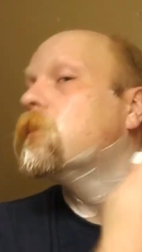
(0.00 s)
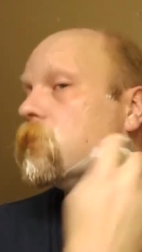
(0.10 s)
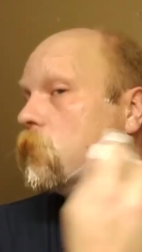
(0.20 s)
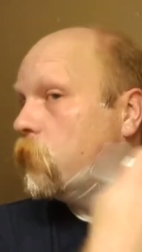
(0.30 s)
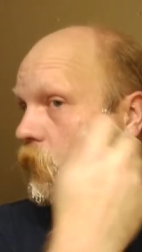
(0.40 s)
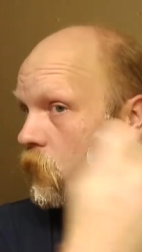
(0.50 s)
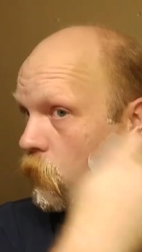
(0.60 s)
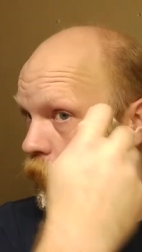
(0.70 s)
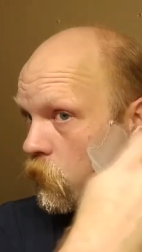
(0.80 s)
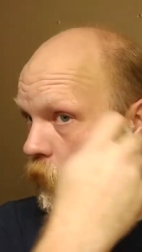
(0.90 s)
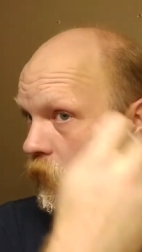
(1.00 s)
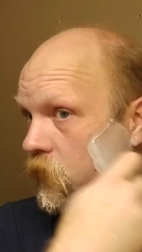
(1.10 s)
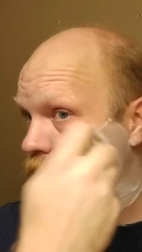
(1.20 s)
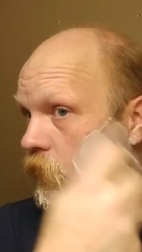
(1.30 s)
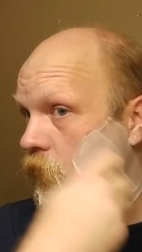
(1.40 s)
This would be somewhat
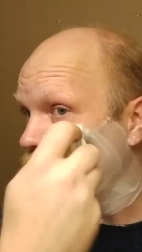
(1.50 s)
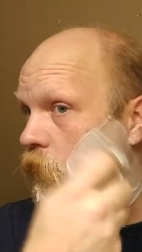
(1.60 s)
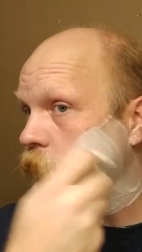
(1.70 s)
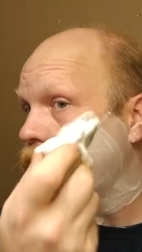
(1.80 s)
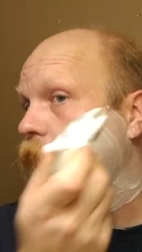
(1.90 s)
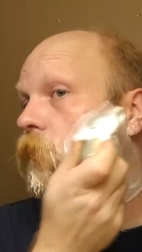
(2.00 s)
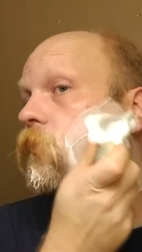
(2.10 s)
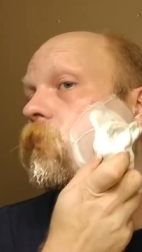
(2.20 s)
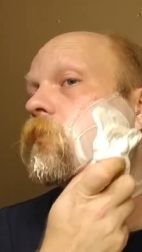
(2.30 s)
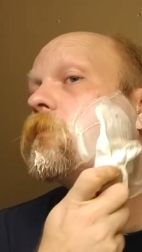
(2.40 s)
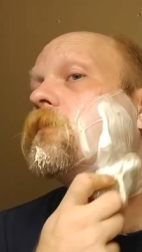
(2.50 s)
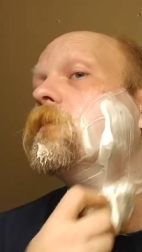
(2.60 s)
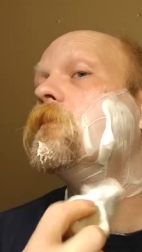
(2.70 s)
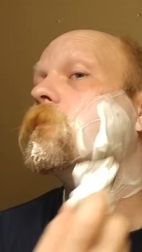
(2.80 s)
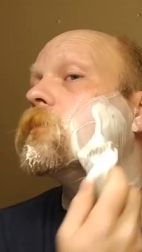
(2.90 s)
reminiscent of, of
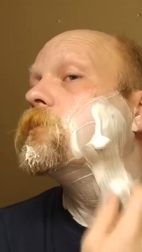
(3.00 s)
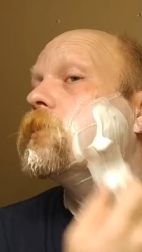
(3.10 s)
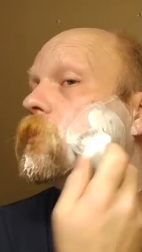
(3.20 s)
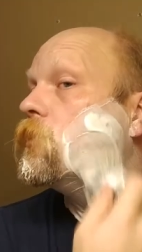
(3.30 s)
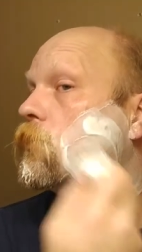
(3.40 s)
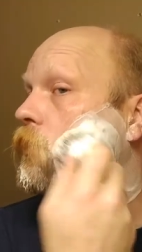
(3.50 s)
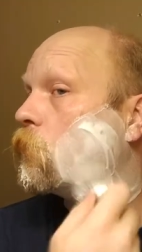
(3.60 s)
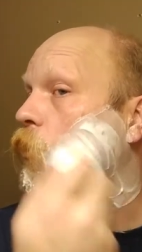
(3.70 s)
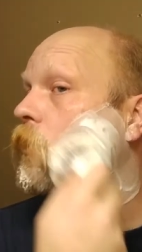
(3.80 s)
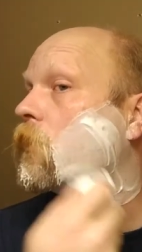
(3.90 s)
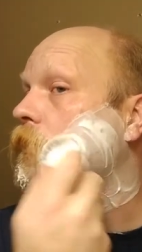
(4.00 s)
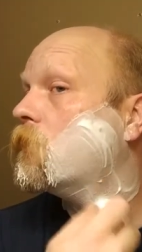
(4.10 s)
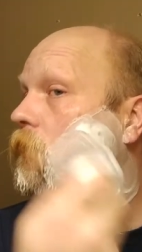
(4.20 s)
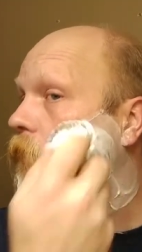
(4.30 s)
what you could do in the morning.